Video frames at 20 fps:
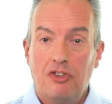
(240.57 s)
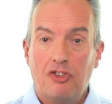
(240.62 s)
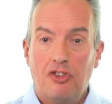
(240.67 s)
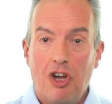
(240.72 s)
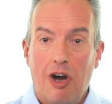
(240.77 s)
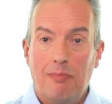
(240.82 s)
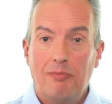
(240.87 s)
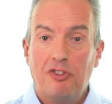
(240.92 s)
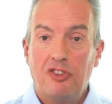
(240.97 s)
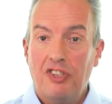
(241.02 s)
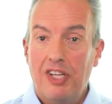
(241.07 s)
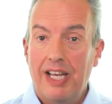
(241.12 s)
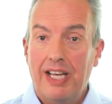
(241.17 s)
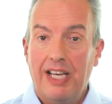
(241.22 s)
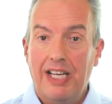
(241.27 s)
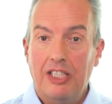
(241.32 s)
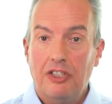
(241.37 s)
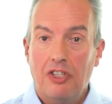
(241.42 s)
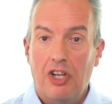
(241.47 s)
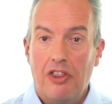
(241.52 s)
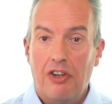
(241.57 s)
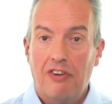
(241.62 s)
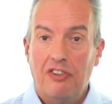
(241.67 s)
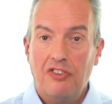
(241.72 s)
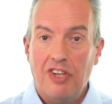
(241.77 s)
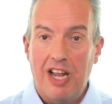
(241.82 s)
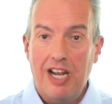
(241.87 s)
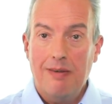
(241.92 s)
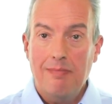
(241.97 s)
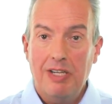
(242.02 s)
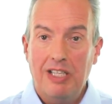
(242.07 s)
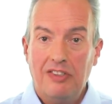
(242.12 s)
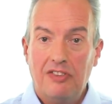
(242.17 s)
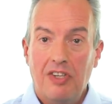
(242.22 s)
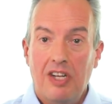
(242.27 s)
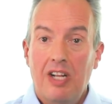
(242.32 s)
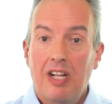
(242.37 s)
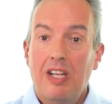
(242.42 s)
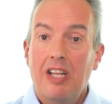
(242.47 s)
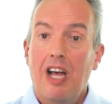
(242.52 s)
stopped seeing each other as enemies
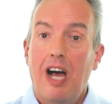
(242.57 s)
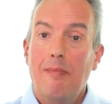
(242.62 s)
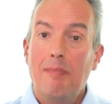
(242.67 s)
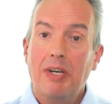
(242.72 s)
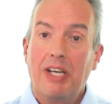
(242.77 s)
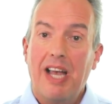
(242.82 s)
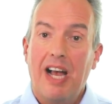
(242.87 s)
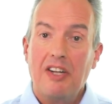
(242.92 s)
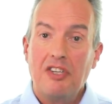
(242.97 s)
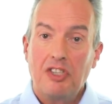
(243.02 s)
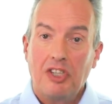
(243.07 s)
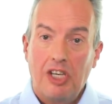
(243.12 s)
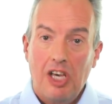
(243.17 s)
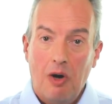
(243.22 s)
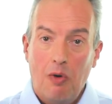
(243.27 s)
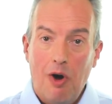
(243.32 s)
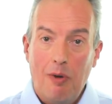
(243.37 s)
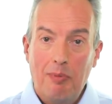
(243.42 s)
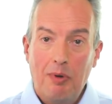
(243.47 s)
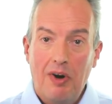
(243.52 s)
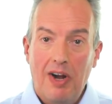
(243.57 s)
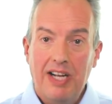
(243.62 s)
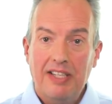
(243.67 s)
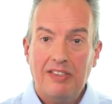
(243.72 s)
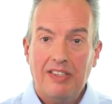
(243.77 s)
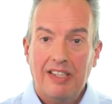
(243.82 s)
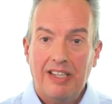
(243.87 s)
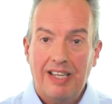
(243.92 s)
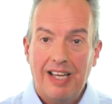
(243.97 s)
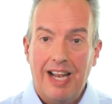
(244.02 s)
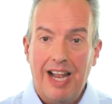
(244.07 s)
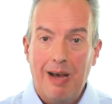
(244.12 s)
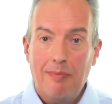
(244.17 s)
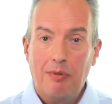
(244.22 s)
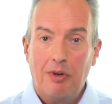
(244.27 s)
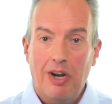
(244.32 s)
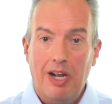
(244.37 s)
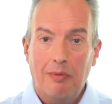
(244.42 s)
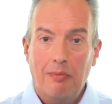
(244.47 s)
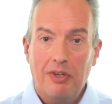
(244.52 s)
and began to cooperate and
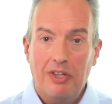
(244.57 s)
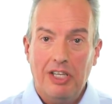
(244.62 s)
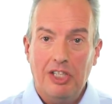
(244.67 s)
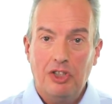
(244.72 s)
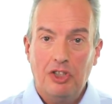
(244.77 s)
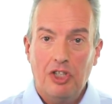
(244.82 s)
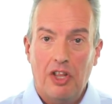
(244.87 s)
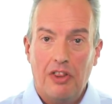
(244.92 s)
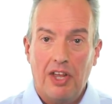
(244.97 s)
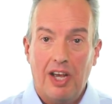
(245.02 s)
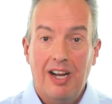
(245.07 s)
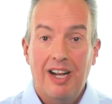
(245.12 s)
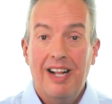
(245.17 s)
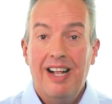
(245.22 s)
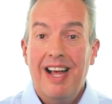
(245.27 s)
collaborate with each other